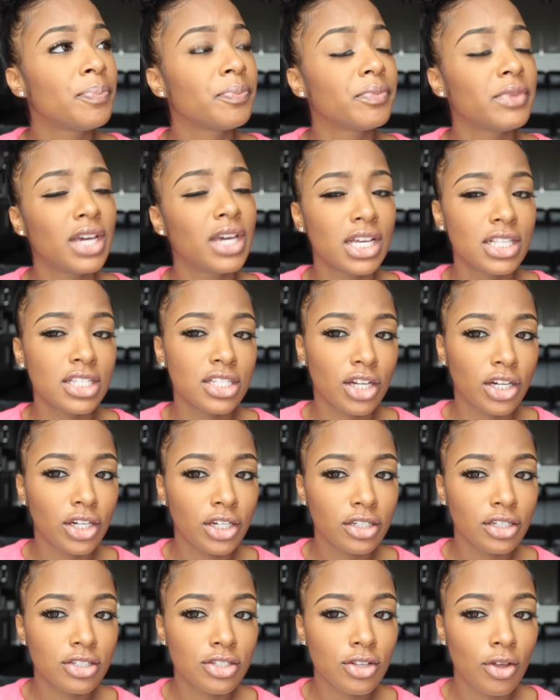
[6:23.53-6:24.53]
because it
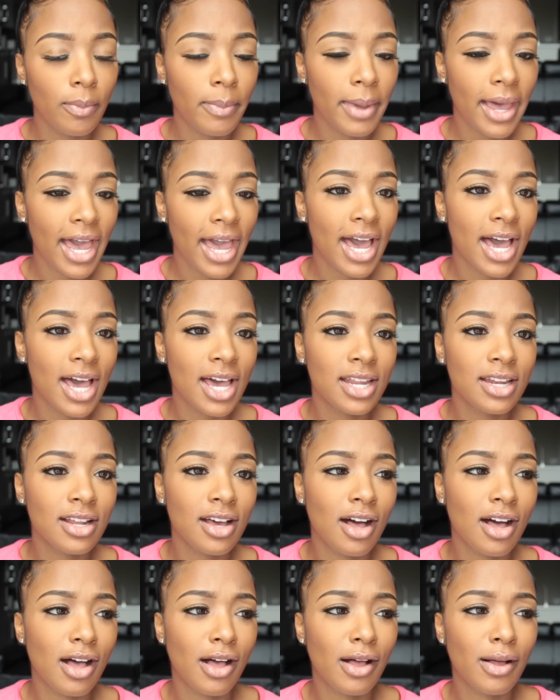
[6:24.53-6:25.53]
hurt so bad.
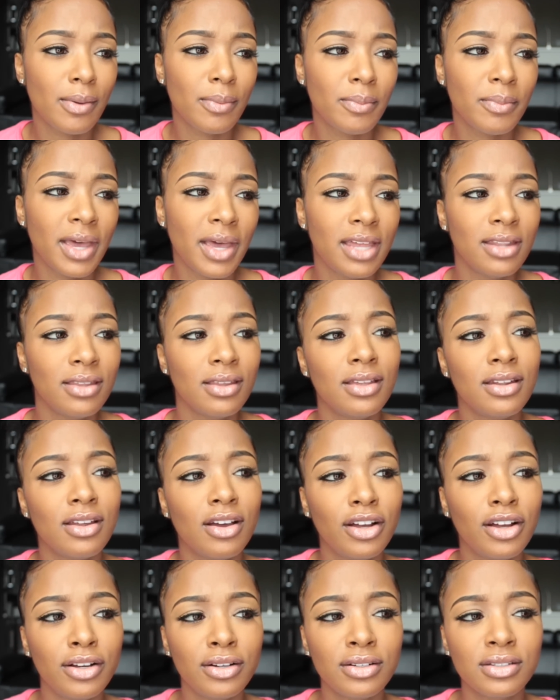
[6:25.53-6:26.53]
And then
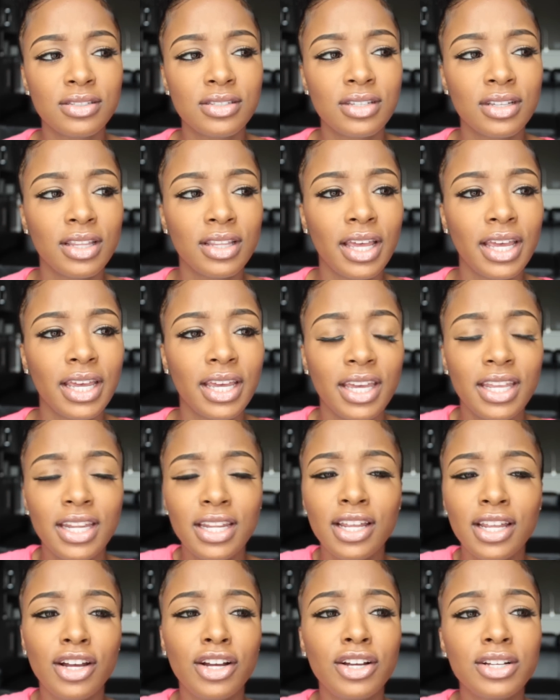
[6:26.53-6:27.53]

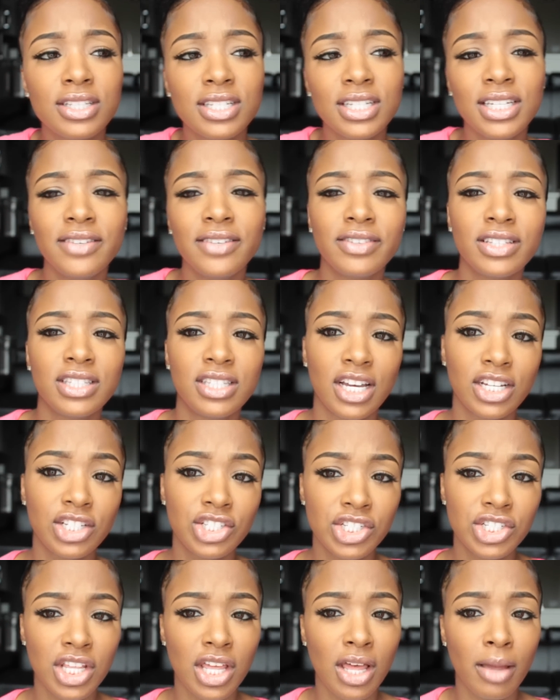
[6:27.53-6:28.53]
it hurt to even
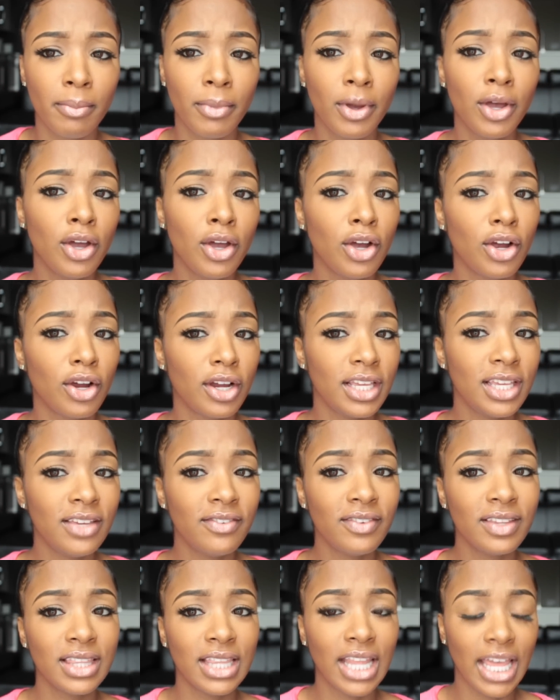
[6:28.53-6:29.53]
touch them or
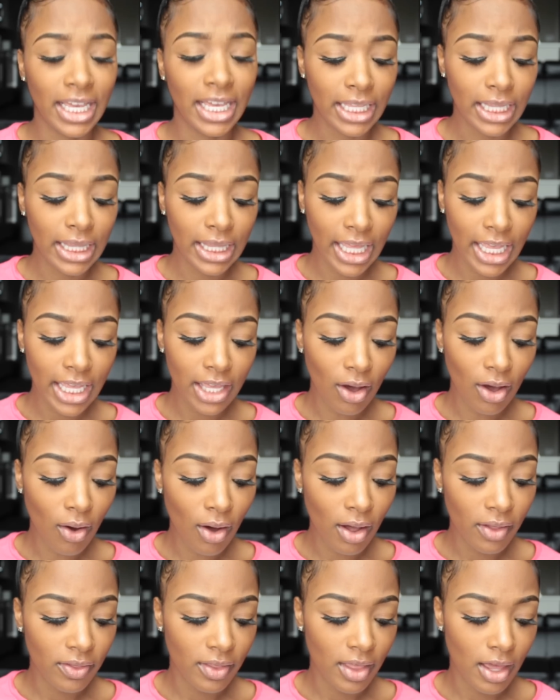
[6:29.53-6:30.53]
even like lay
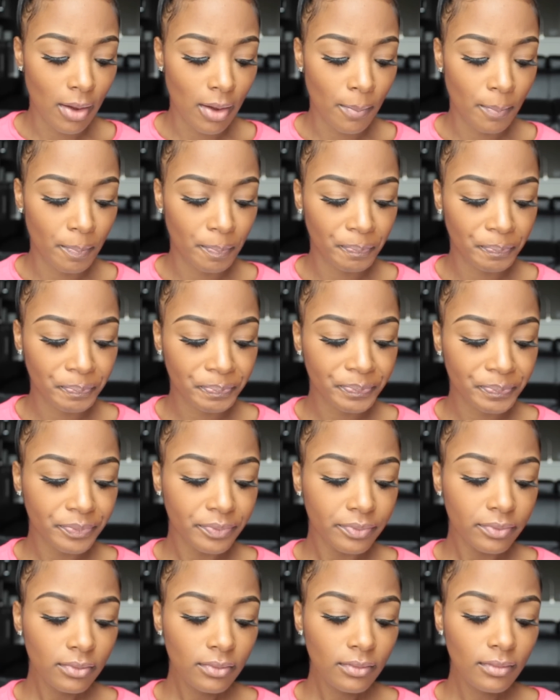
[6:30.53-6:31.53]
on them.
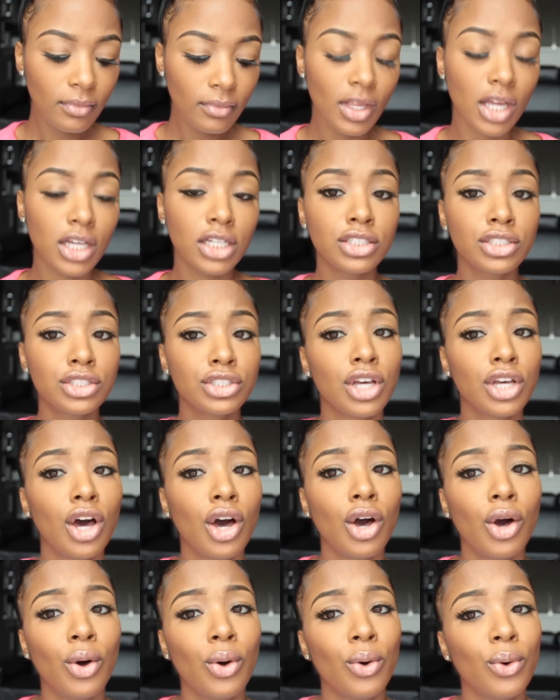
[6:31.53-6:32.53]

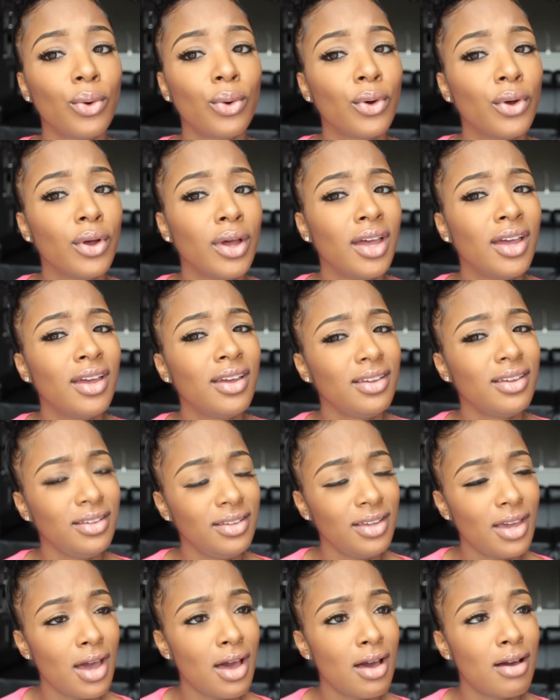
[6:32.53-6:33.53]
So
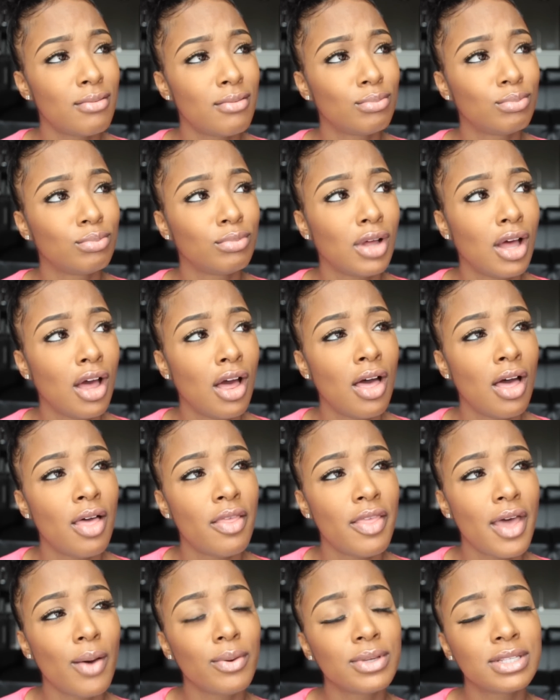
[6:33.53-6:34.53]
yeah,
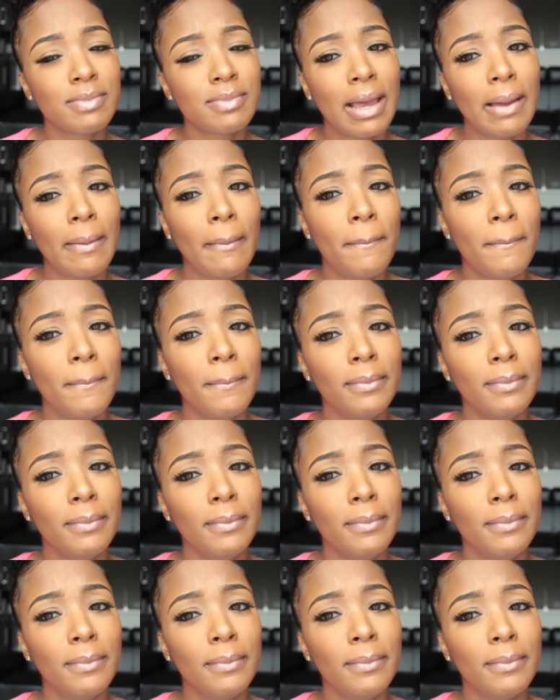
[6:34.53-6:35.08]
that was my